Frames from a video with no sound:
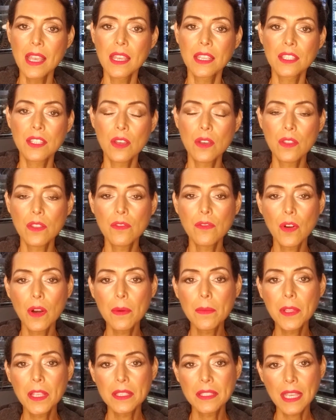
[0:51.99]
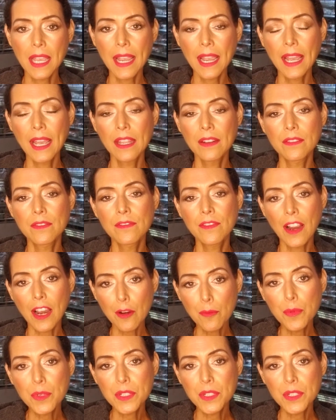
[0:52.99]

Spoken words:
So the formulas, I add 5%